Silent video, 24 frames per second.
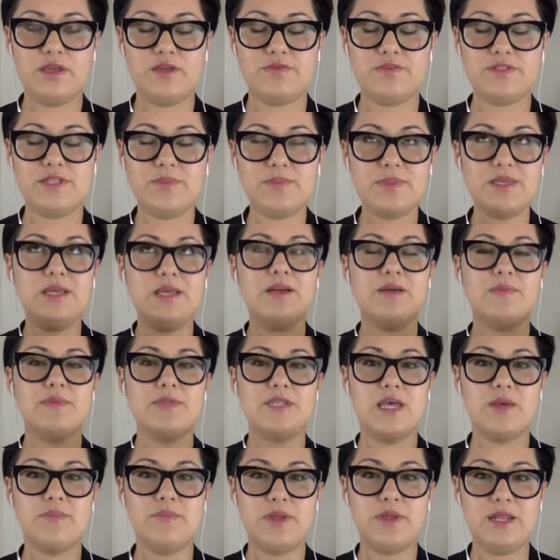something comes
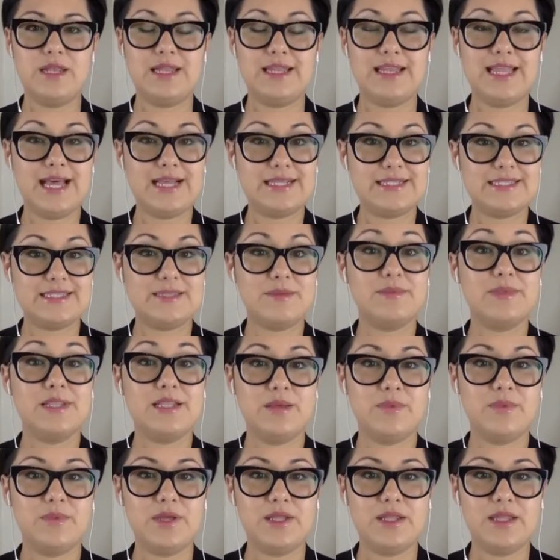up and that's something
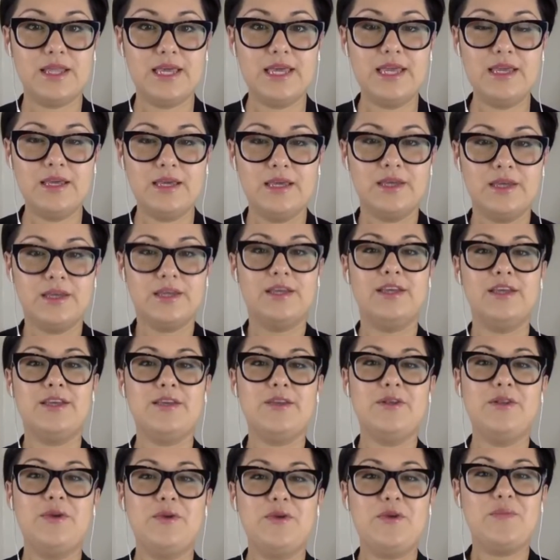that we like,
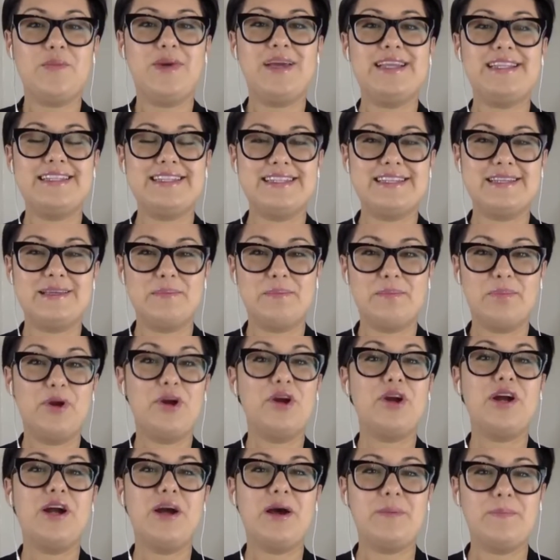you might
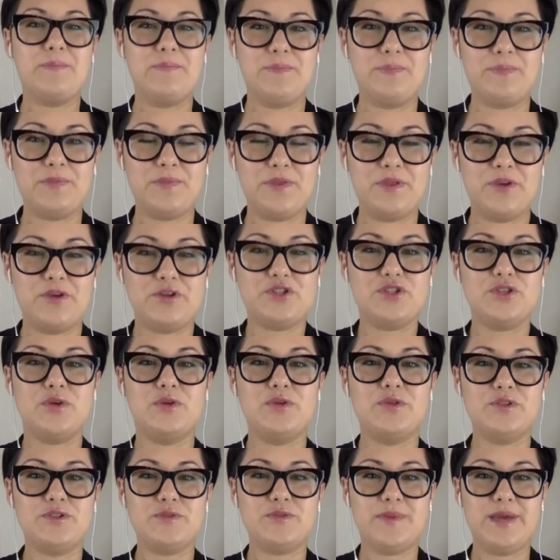perk up, your
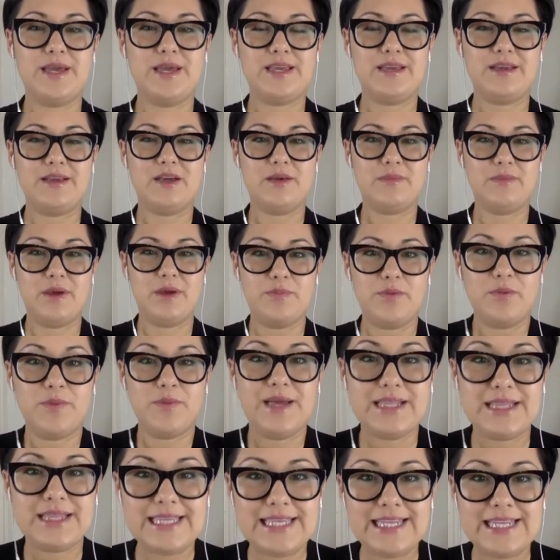shoulders might come up, you
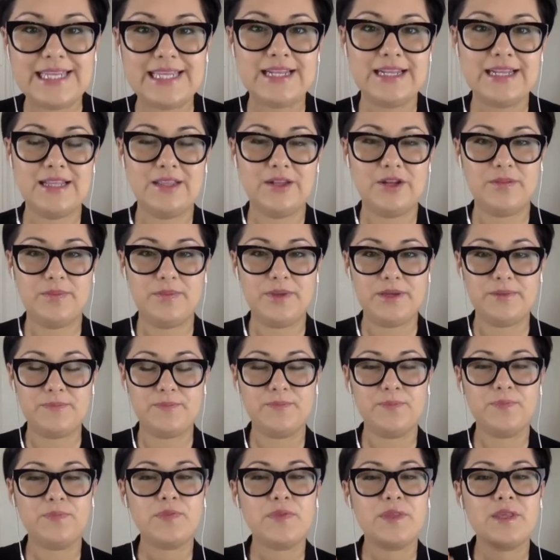might lean in a little bit.
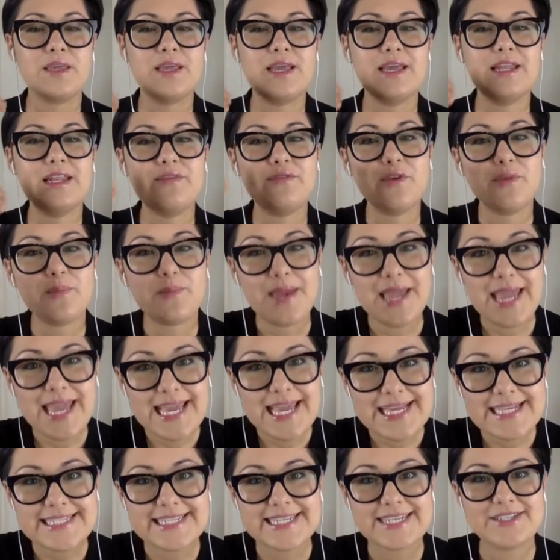And if you're
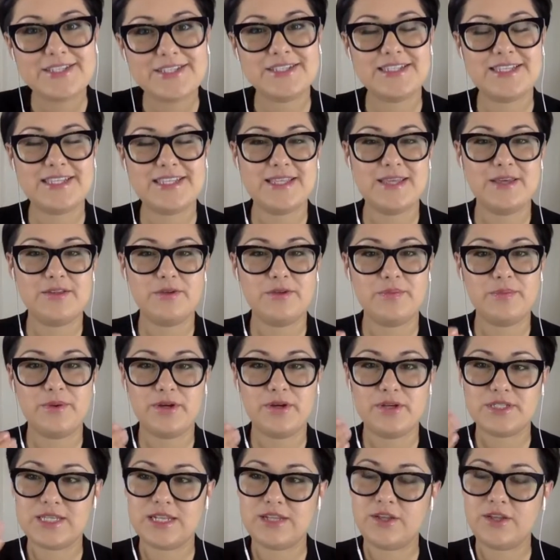paying attention to the other
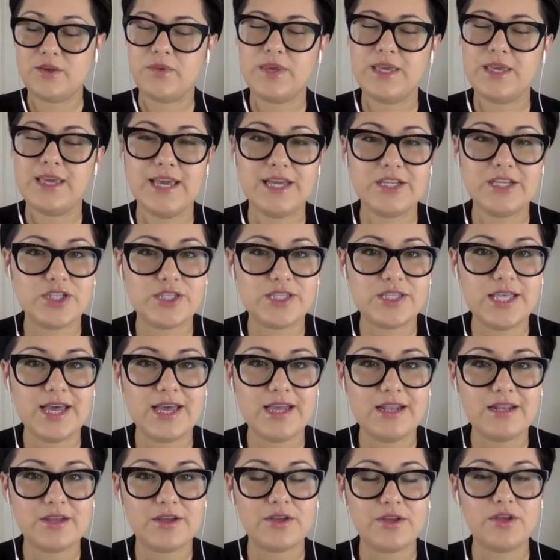person and you catch
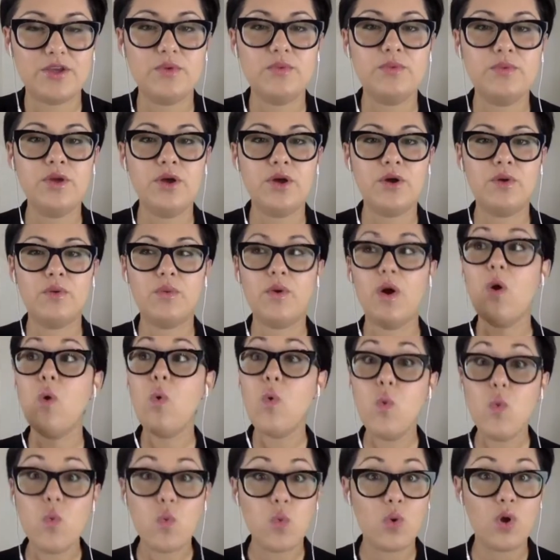that,
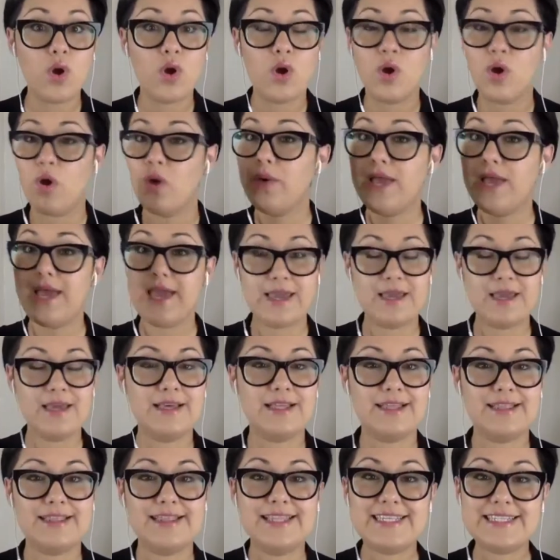oh, okay,
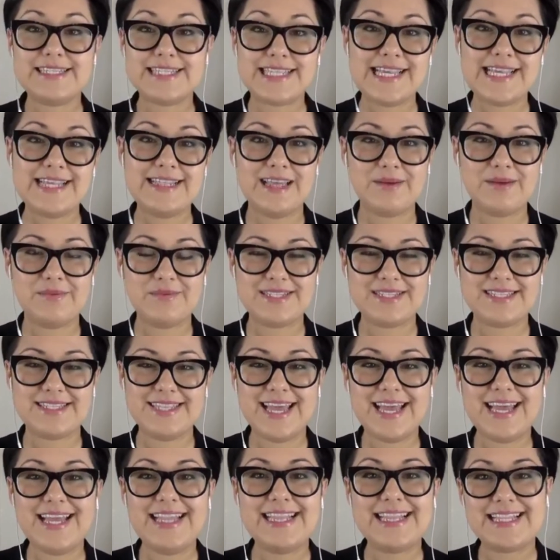this thing that was
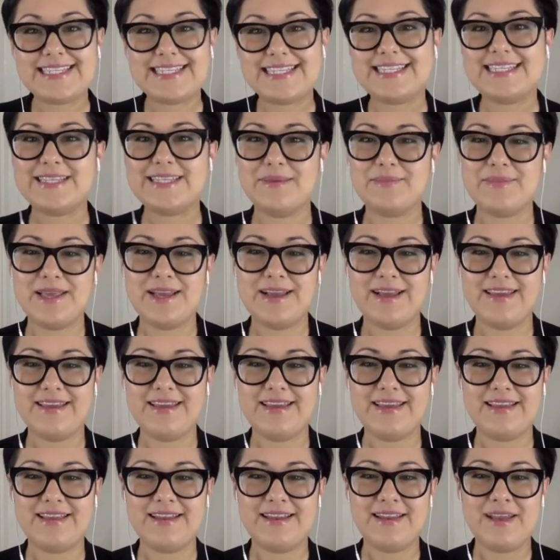said, this is something I
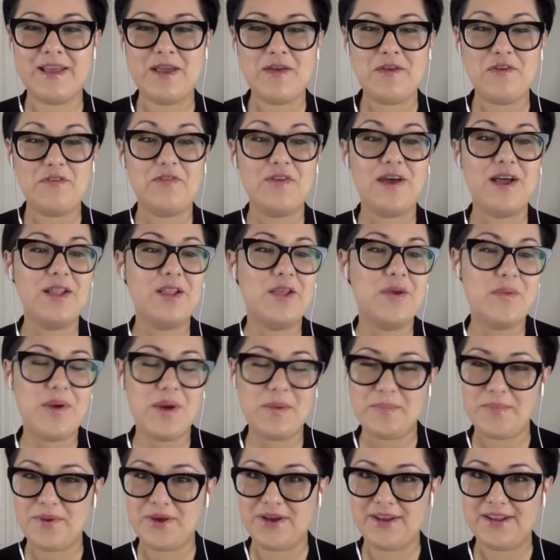can follow
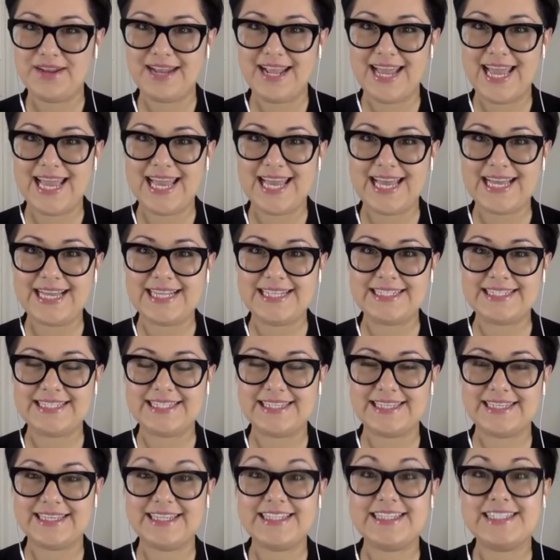up on and
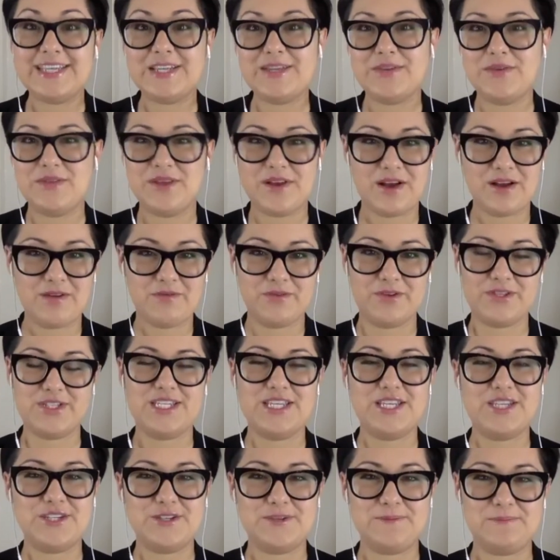continue the
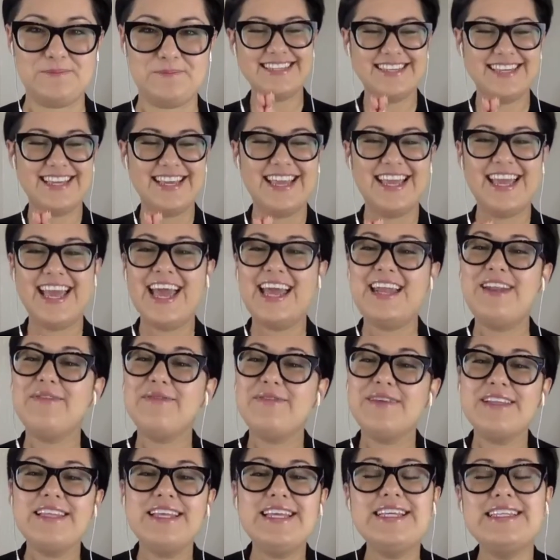conversation. And it
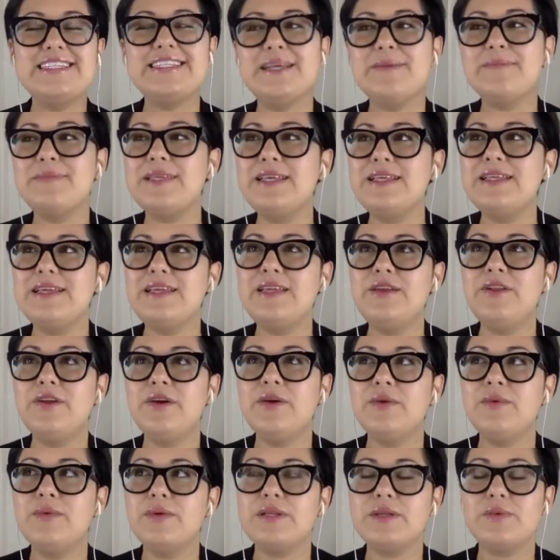really is something,
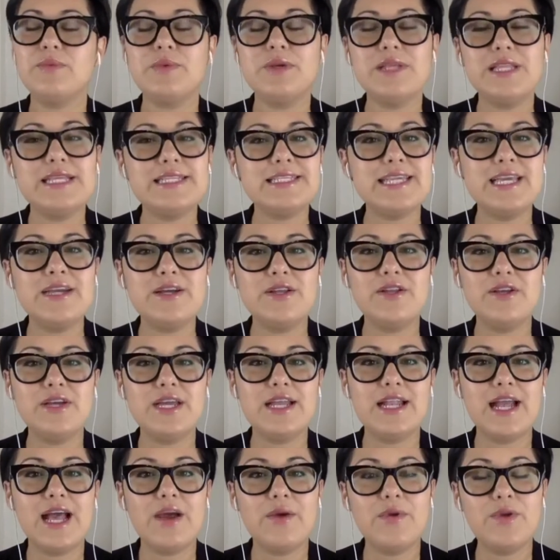really take a look
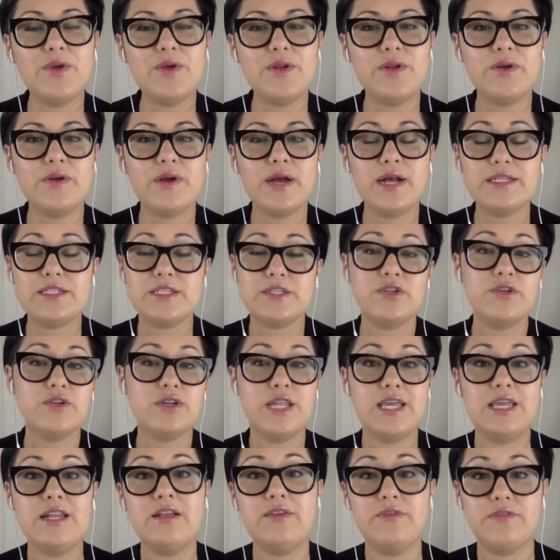at how you interact in your
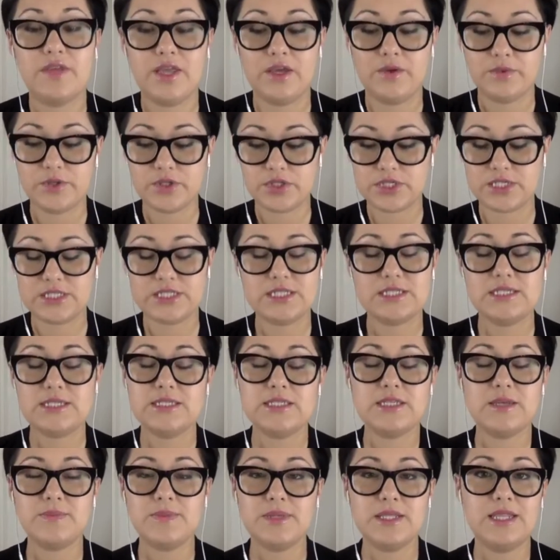native language, because this is
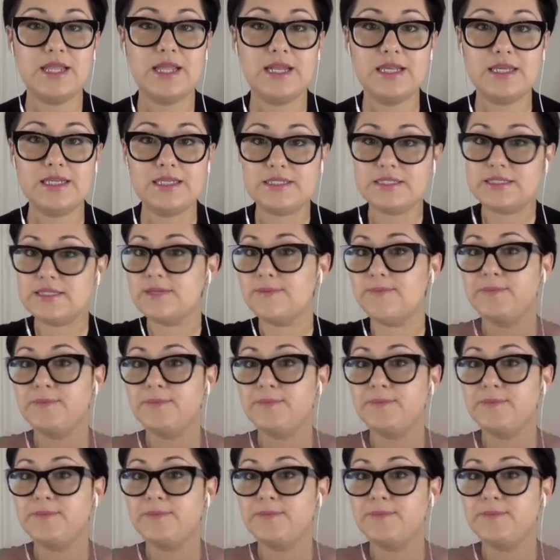something that is